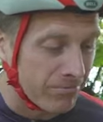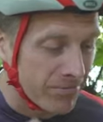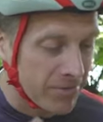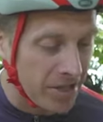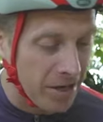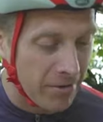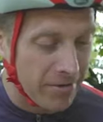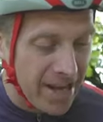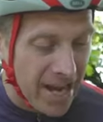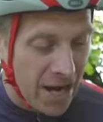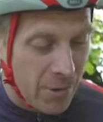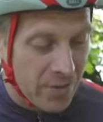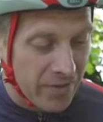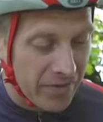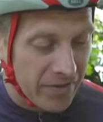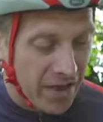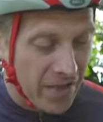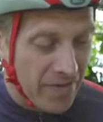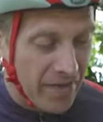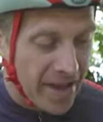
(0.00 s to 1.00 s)
So now
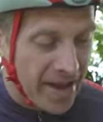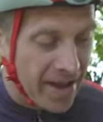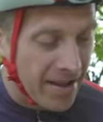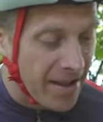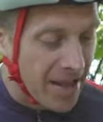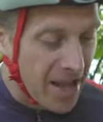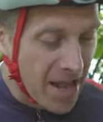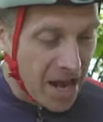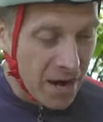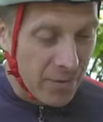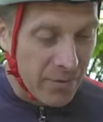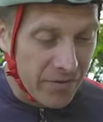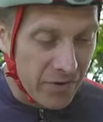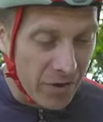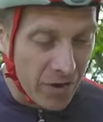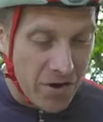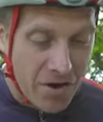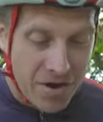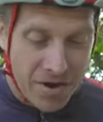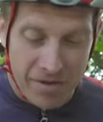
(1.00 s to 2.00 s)
we've done that and we've
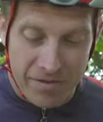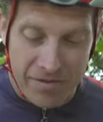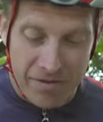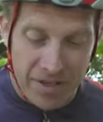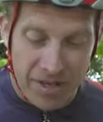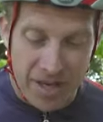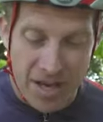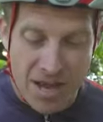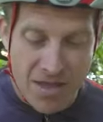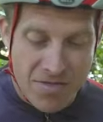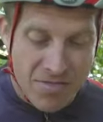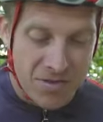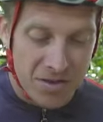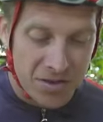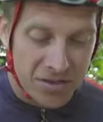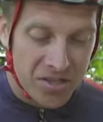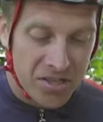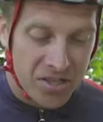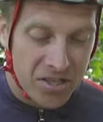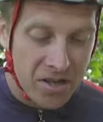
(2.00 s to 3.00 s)
got nothing in the
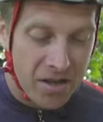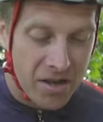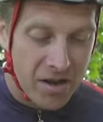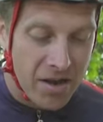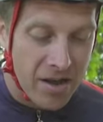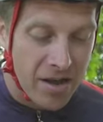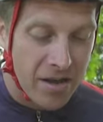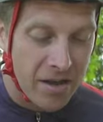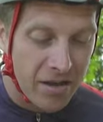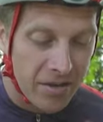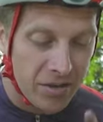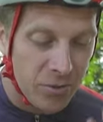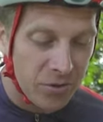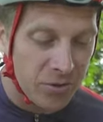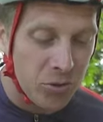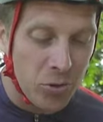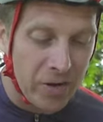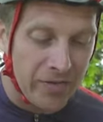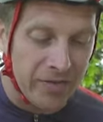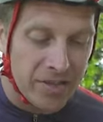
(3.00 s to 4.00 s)
tyre, you
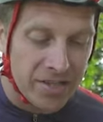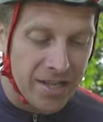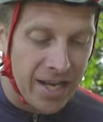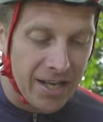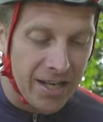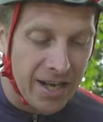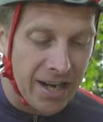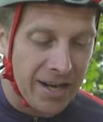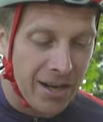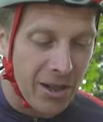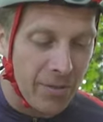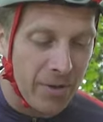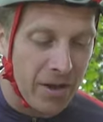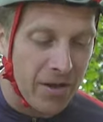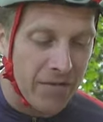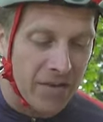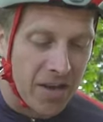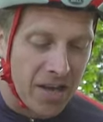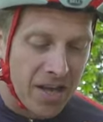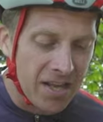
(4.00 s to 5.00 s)
do have to take a little bit
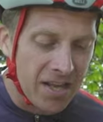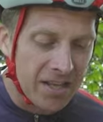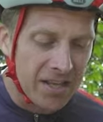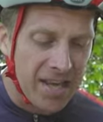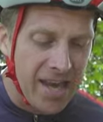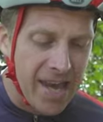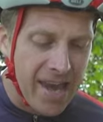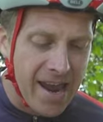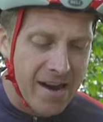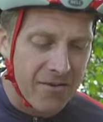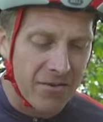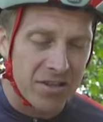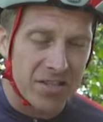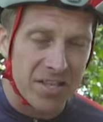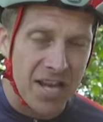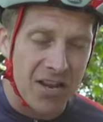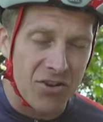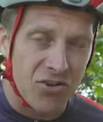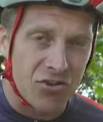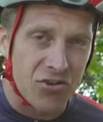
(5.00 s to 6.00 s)
of care and
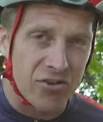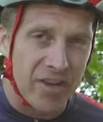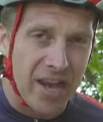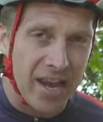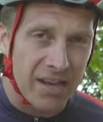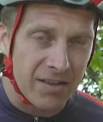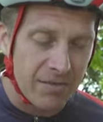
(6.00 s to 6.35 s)
attention there.